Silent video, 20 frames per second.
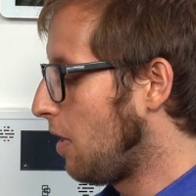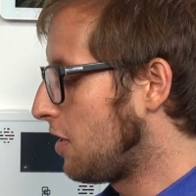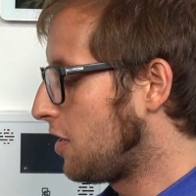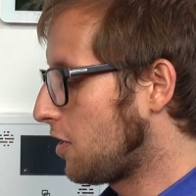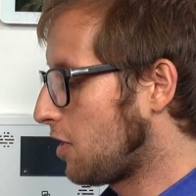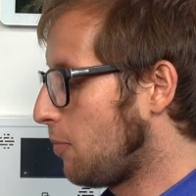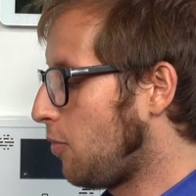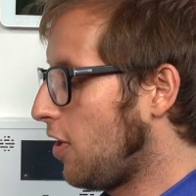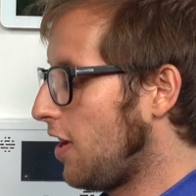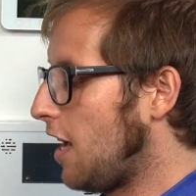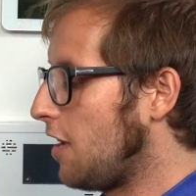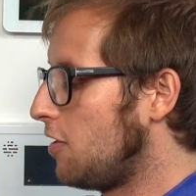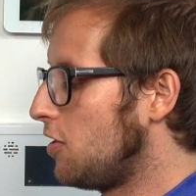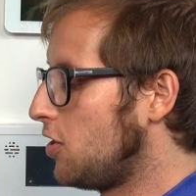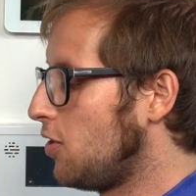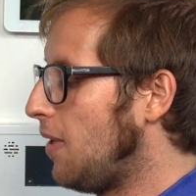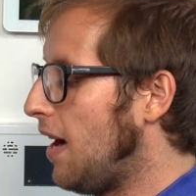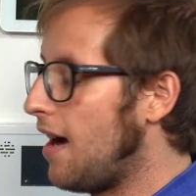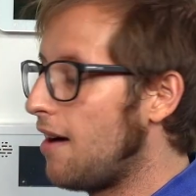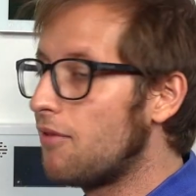just to point out, you
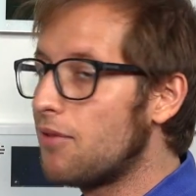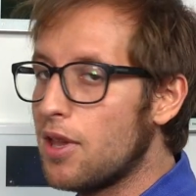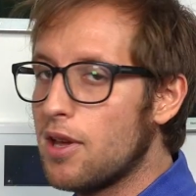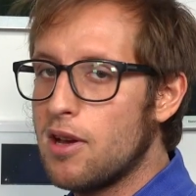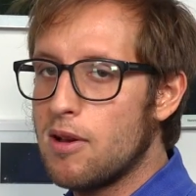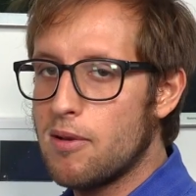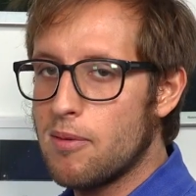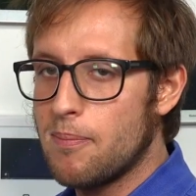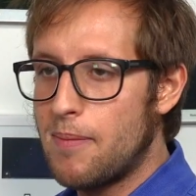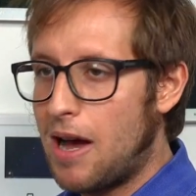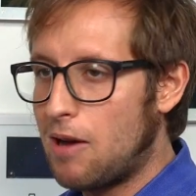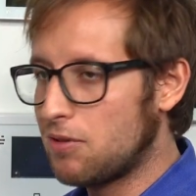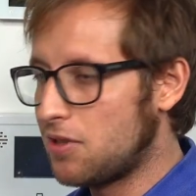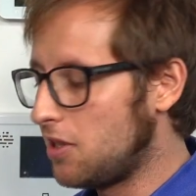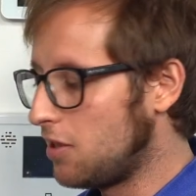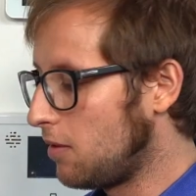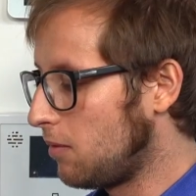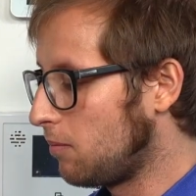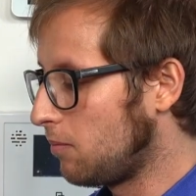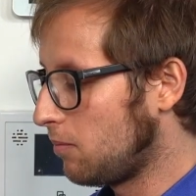do have the
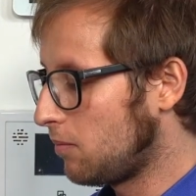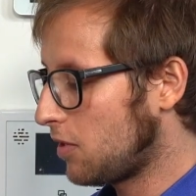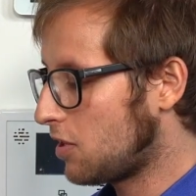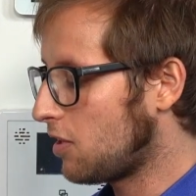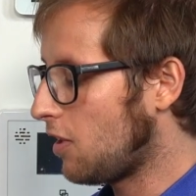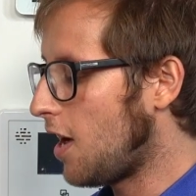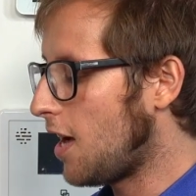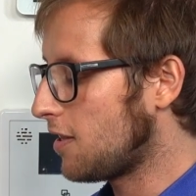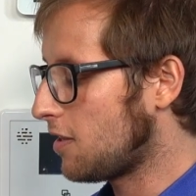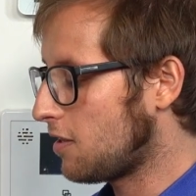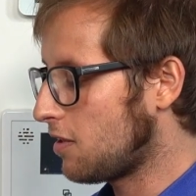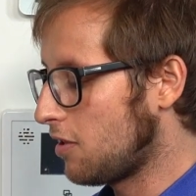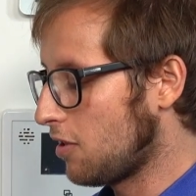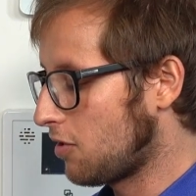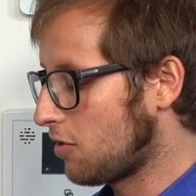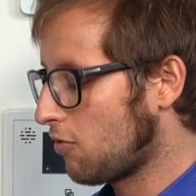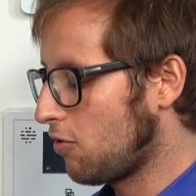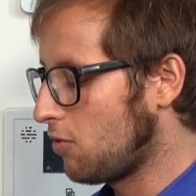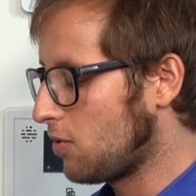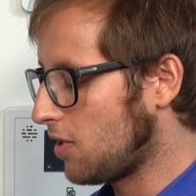mounting slots,
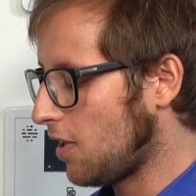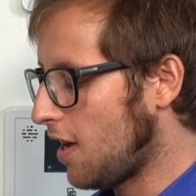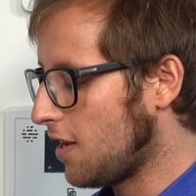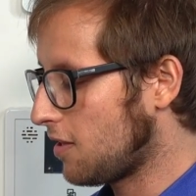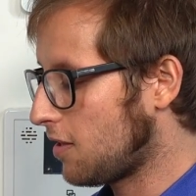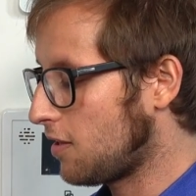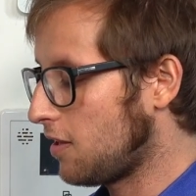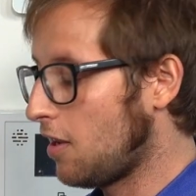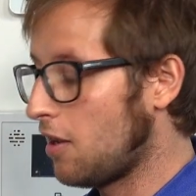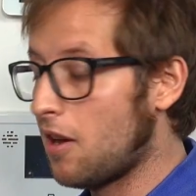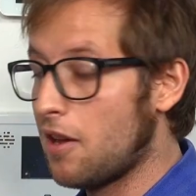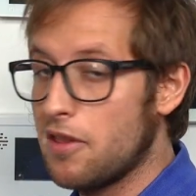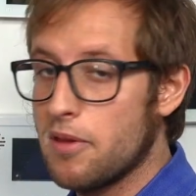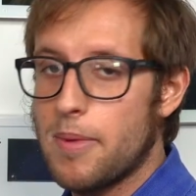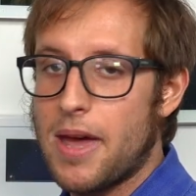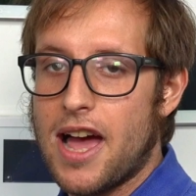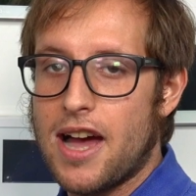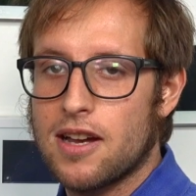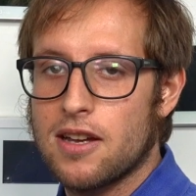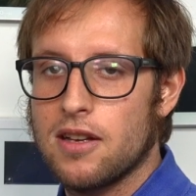the screw slots on uh,
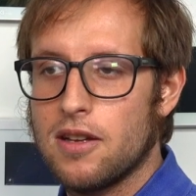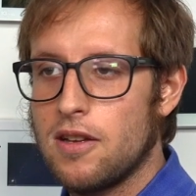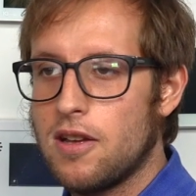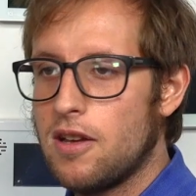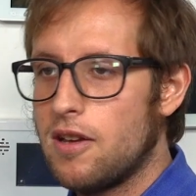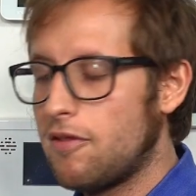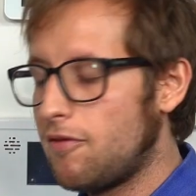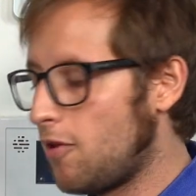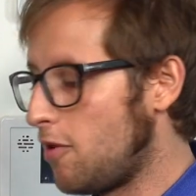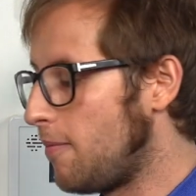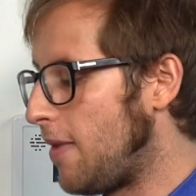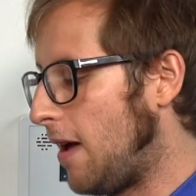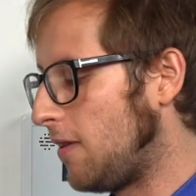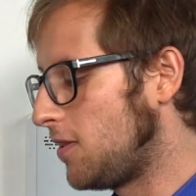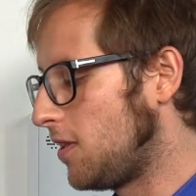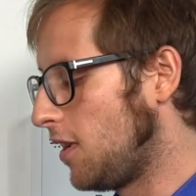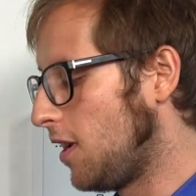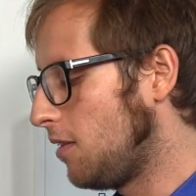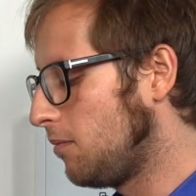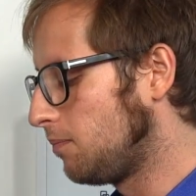the back for
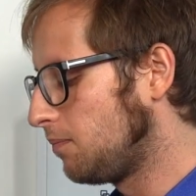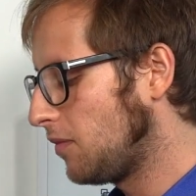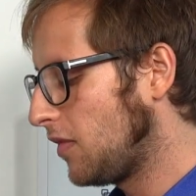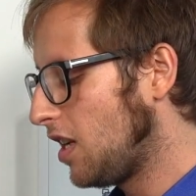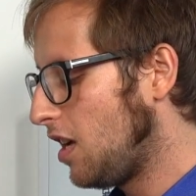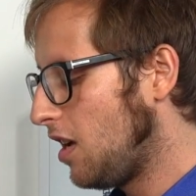mounting it.